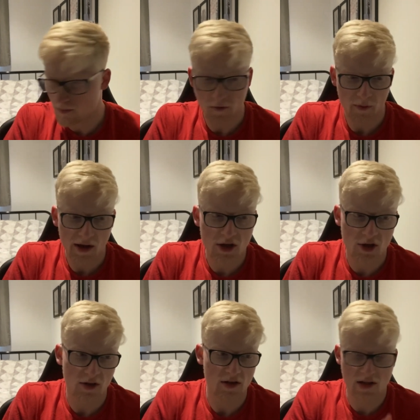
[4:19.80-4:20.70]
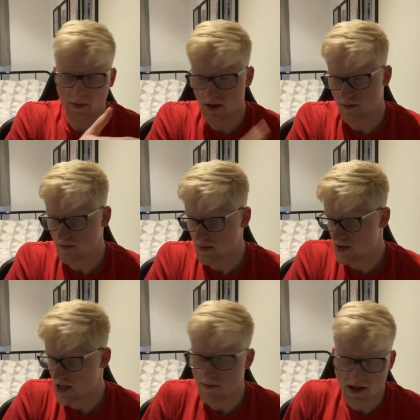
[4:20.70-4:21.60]
formation and some of the
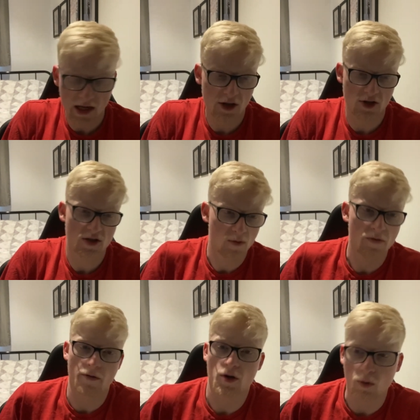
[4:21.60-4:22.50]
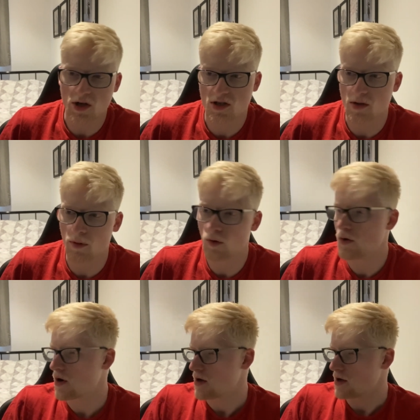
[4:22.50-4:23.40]
team selections were very
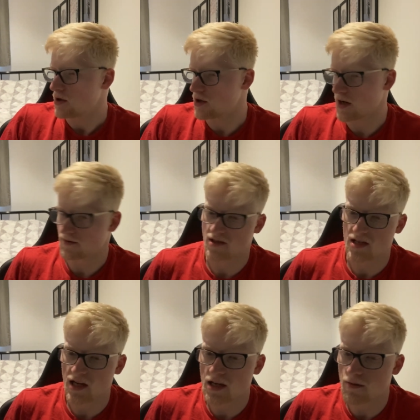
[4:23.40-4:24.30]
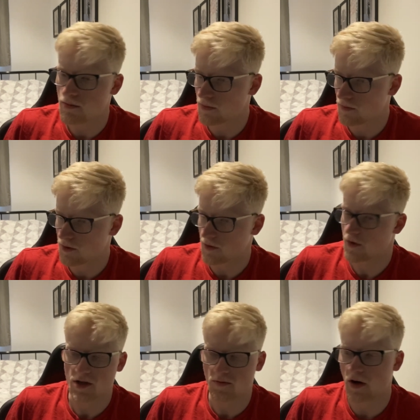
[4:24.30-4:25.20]
questionable. You'd have to say for the
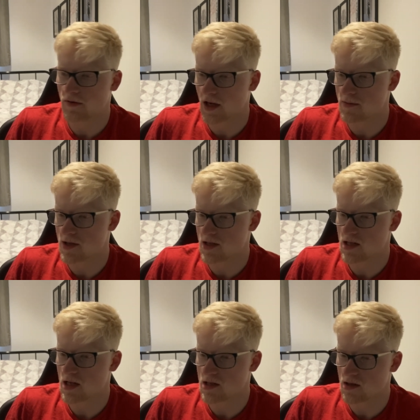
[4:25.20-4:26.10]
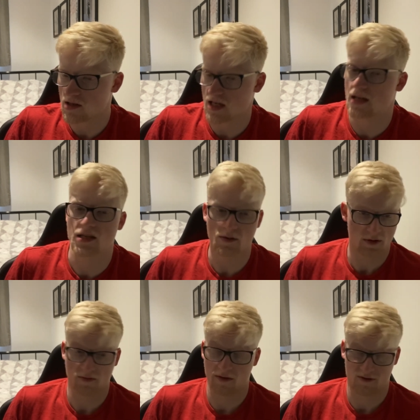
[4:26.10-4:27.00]
first five games of the season, the tactic
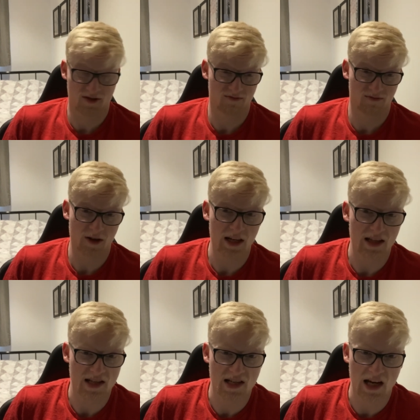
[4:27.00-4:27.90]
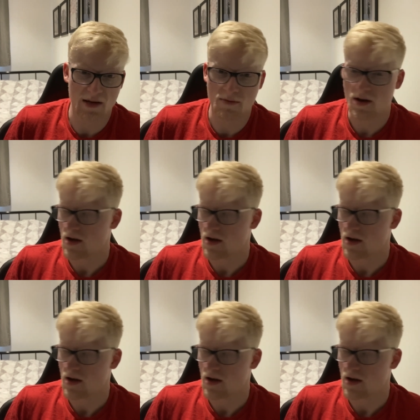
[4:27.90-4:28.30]
was, re was really the same.